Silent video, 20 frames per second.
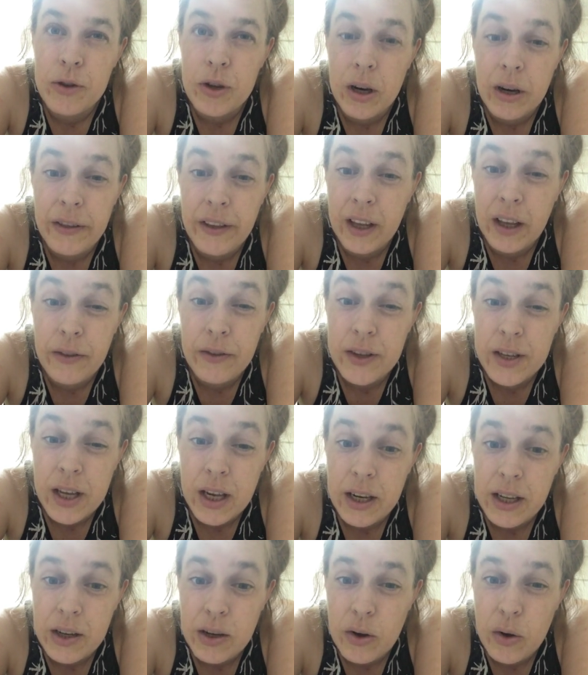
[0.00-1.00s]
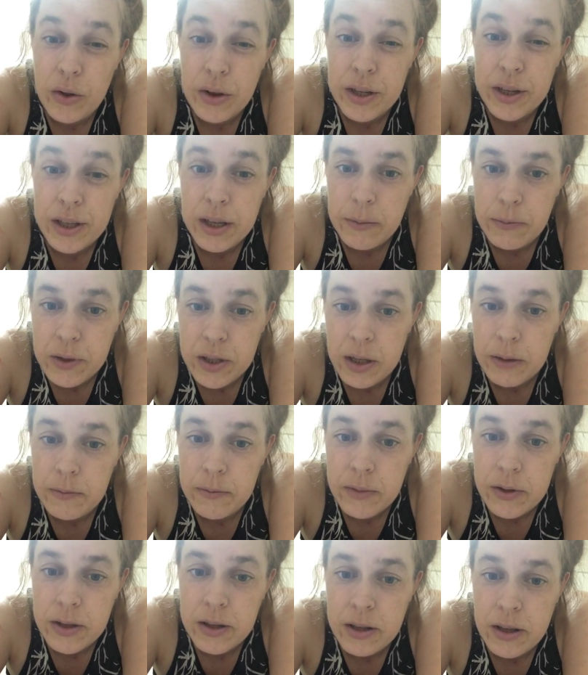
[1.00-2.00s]
trying to think if there's any other
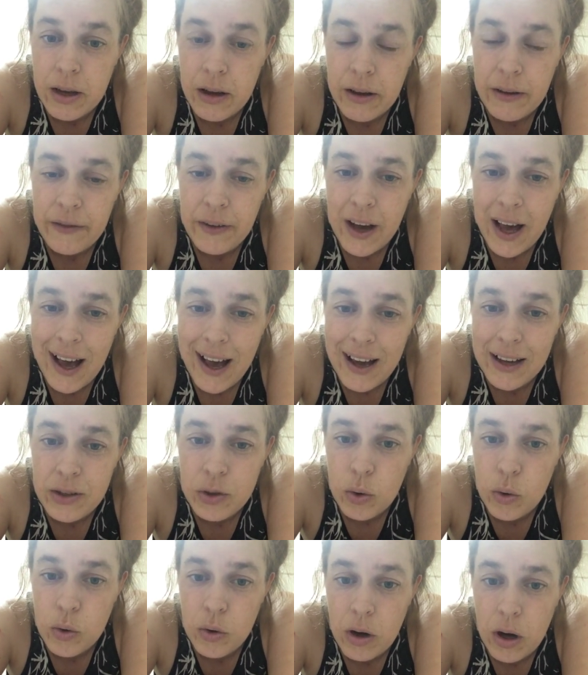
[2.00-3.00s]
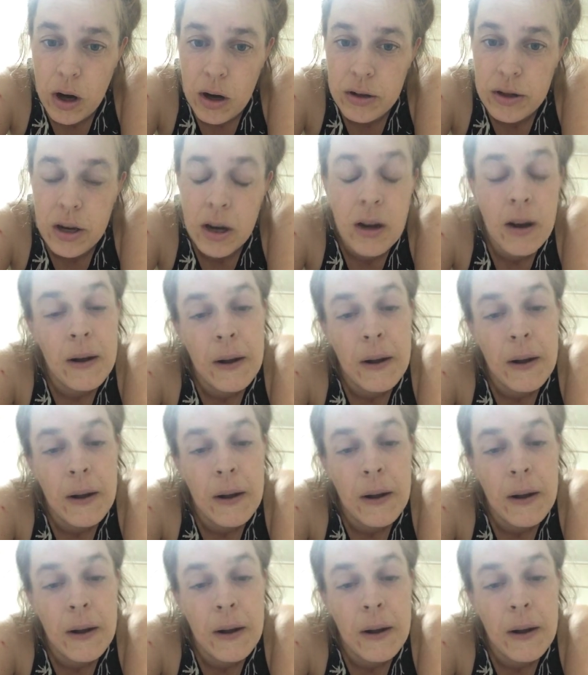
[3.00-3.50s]
symptoms that I've had or got.